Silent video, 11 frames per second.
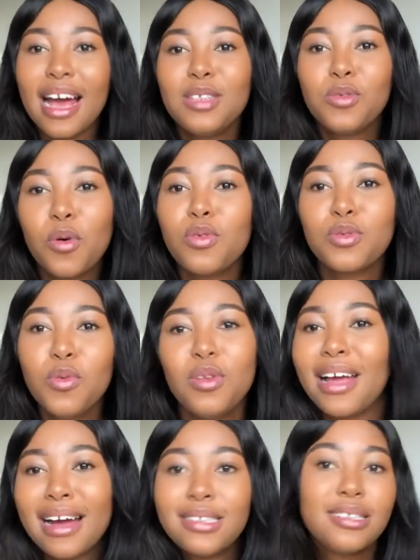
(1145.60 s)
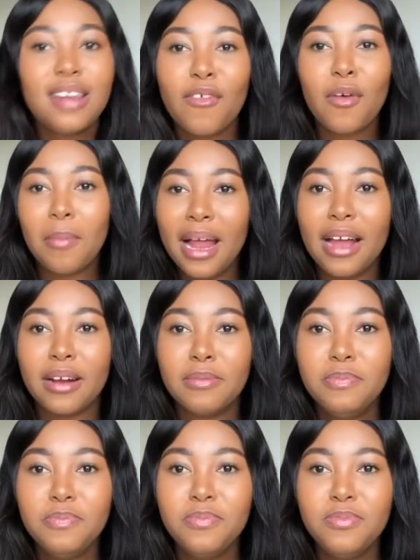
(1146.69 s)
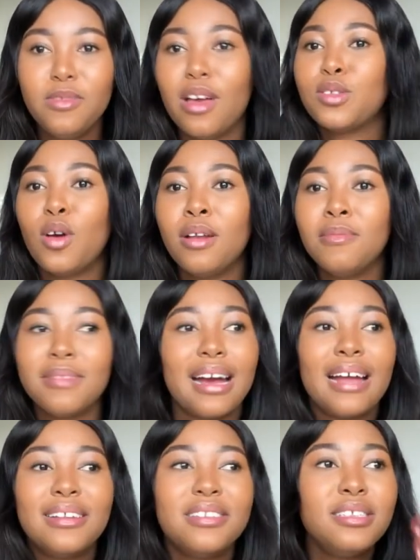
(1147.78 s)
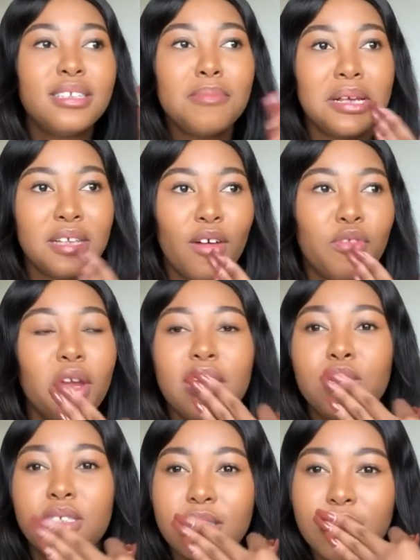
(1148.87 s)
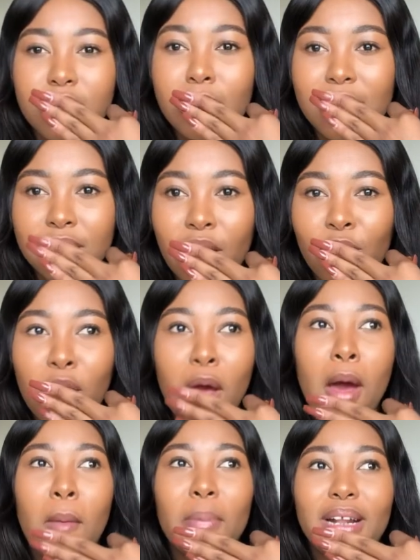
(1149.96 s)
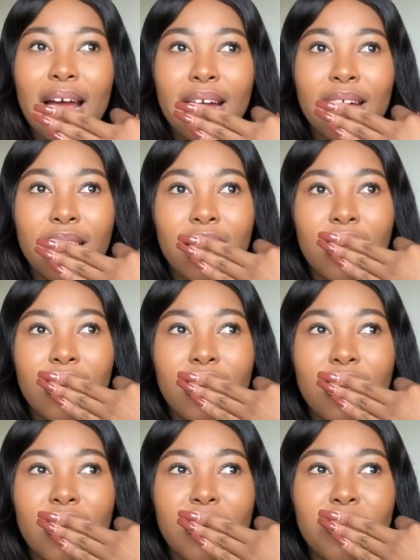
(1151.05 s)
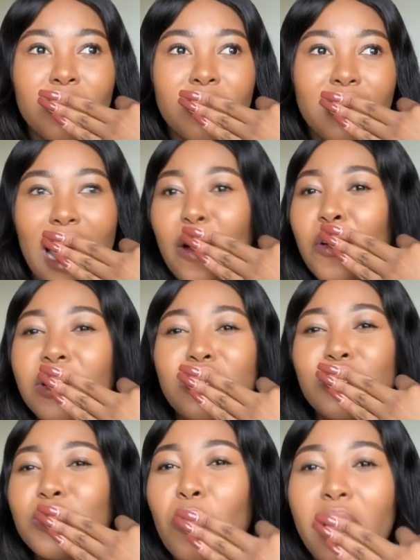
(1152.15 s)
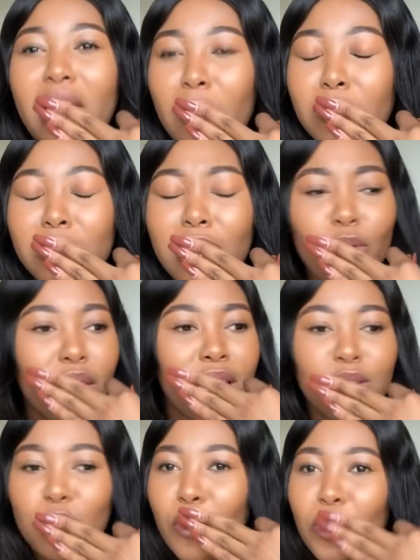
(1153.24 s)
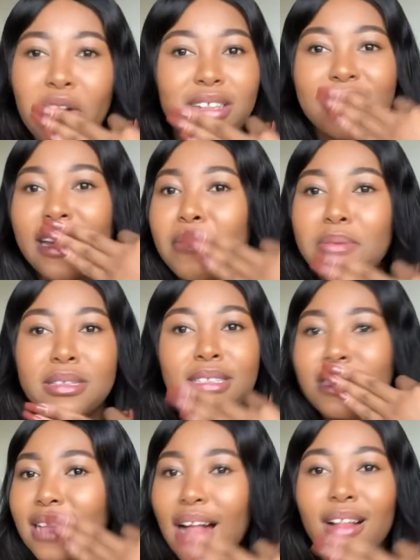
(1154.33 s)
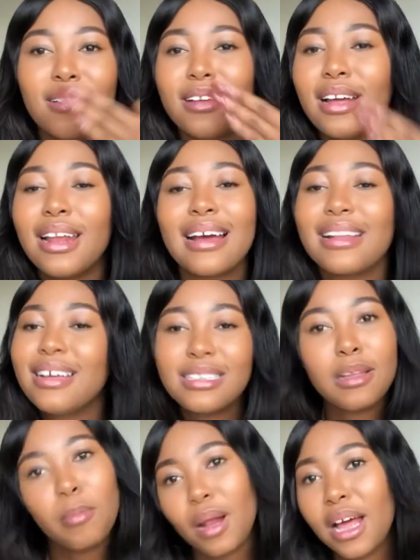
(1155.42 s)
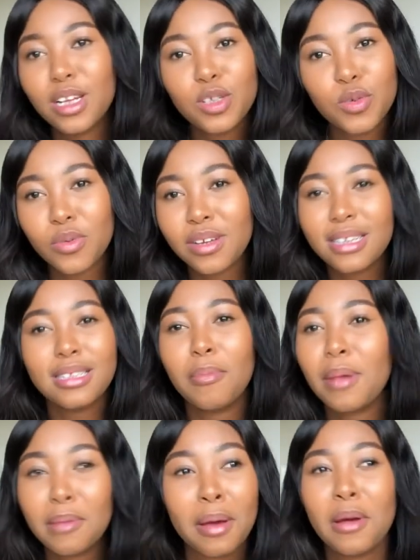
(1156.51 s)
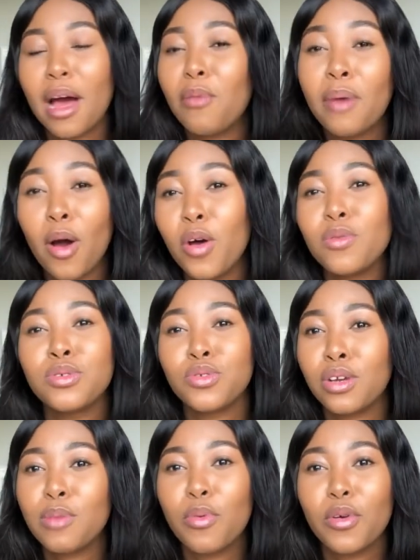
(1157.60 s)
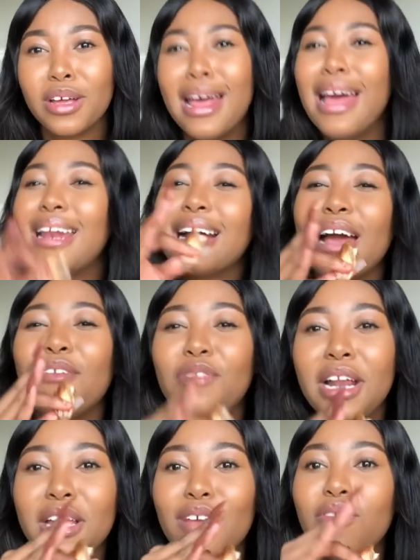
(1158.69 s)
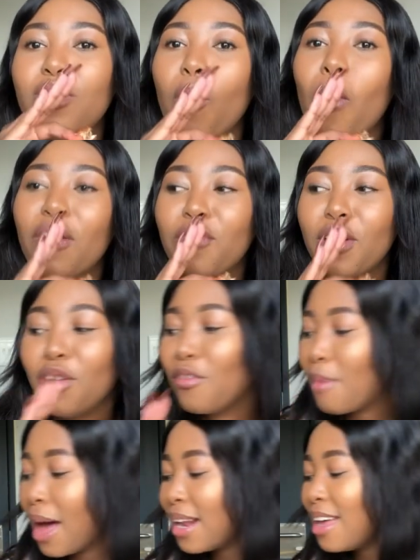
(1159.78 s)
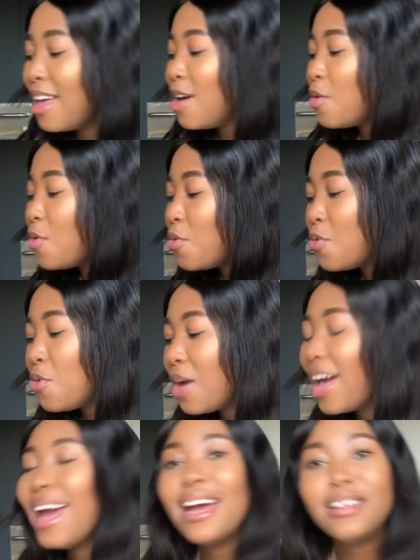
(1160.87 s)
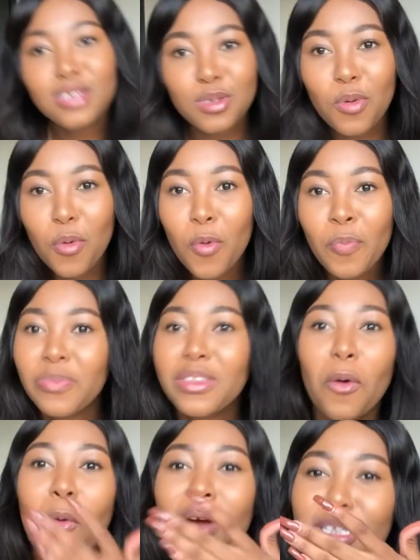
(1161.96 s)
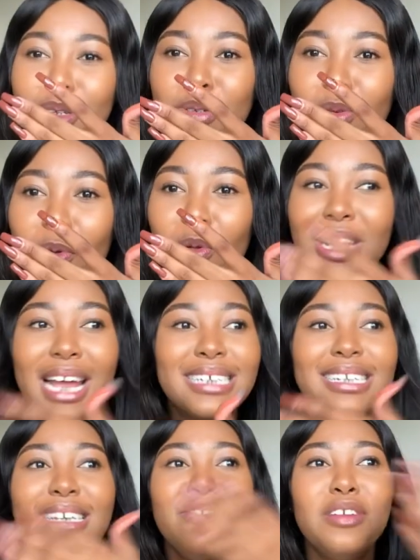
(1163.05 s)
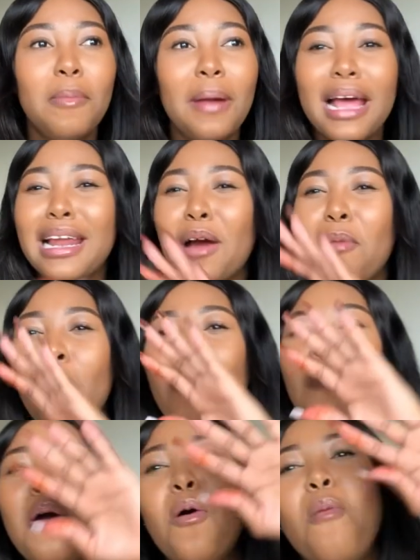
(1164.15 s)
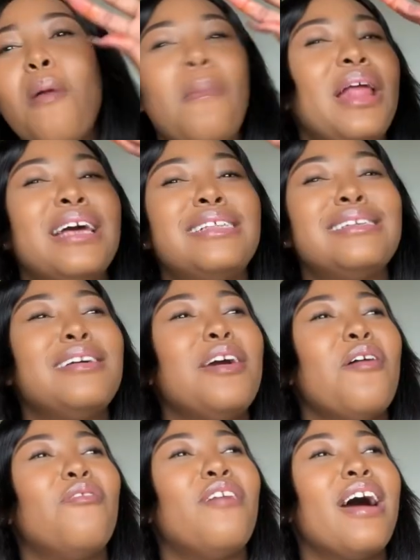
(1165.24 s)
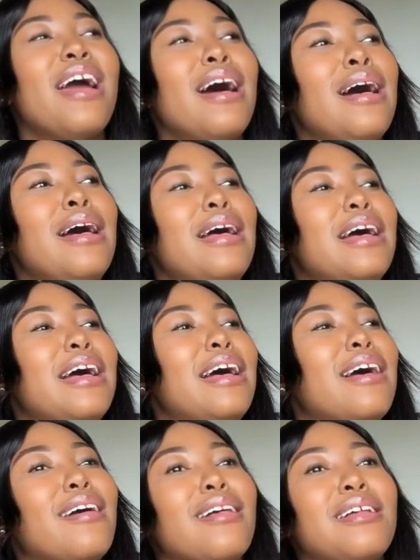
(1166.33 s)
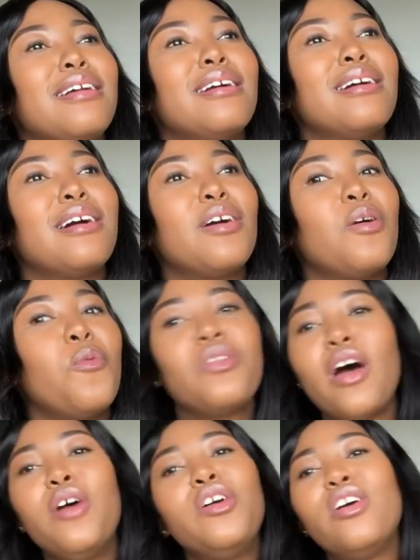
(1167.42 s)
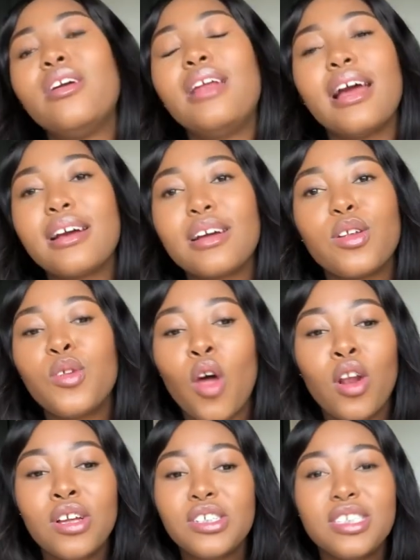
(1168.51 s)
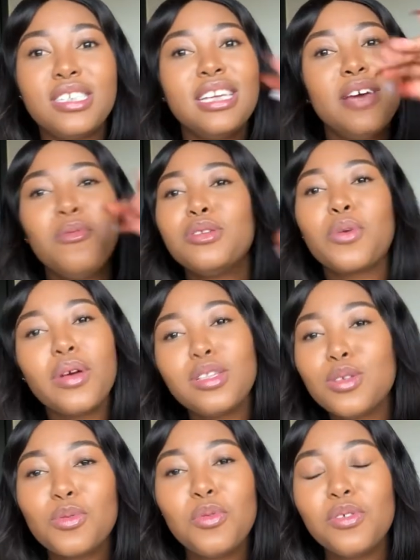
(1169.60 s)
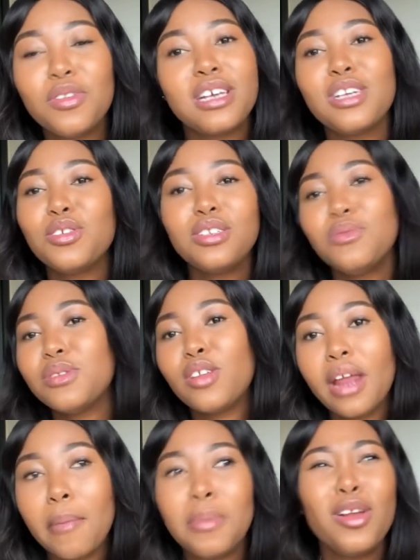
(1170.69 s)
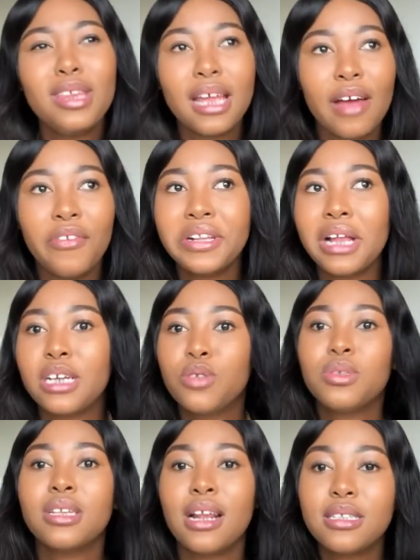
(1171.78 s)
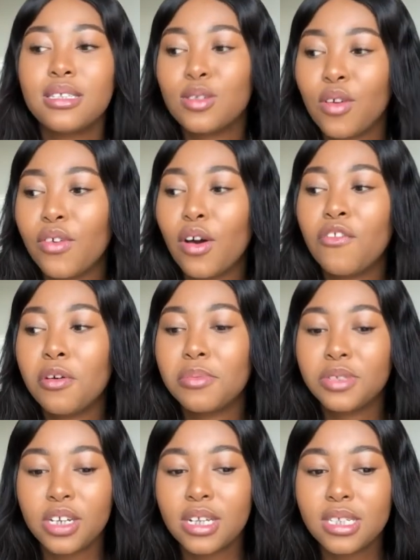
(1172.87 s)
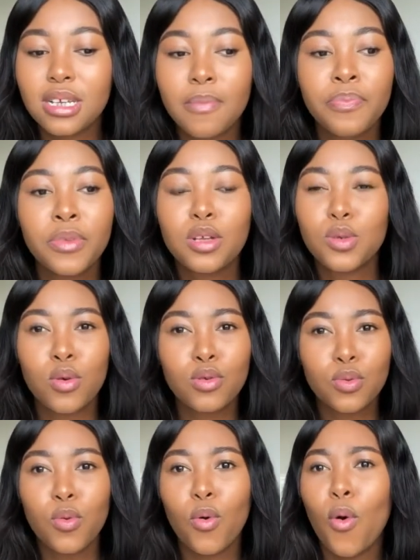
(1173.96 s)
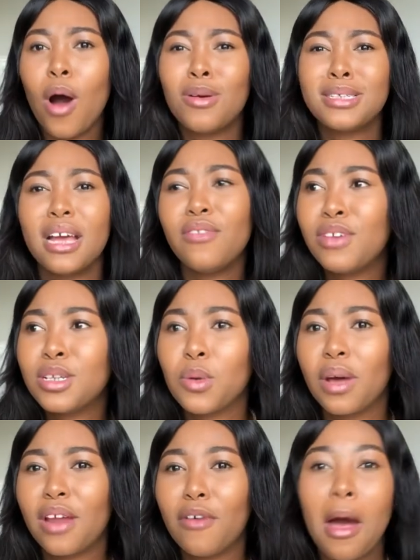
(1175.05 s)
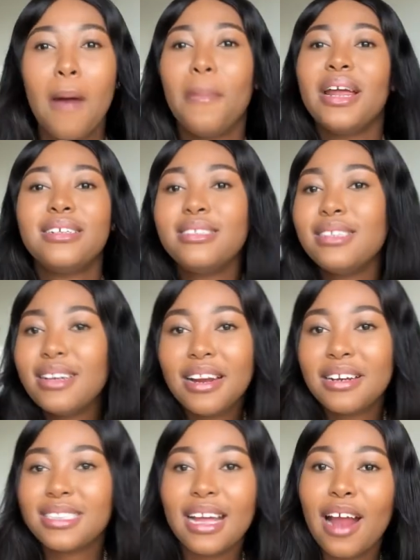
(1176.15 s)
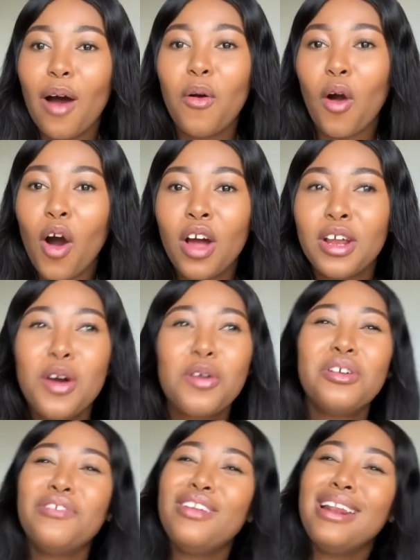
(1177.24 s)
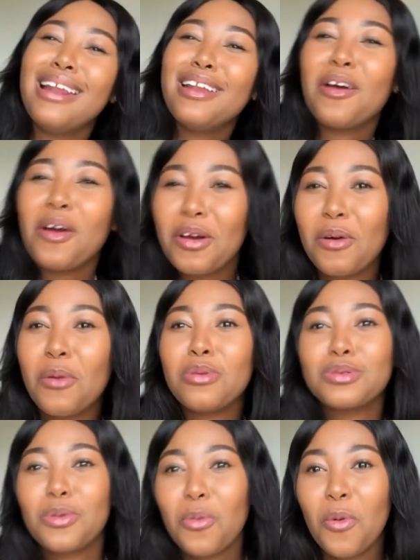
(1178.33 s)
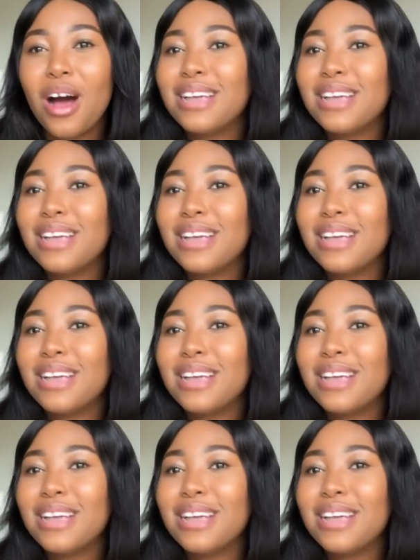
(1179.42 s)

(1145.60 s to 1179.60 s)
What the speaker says: to go to school. Like I didn't have a plan. Like I didn't see myself. Not I didn't see myself, but like I couldn't just wake up and be like, okay, tomorrow I'll start a business. I'll like niggas not plan, Joe. Niggas not plan. My heart was really broken. Like I feel like even the one friend of mine who hates school went to school. Like she didn't even apply. Like her mom applied via, without her like knowledge. She was going to school. Gesho, she was not happy. Not that I felt like she was less deserving of the opportunity to go to school, or I was envious or whatever, but I just didn't understand how God could even let her go to school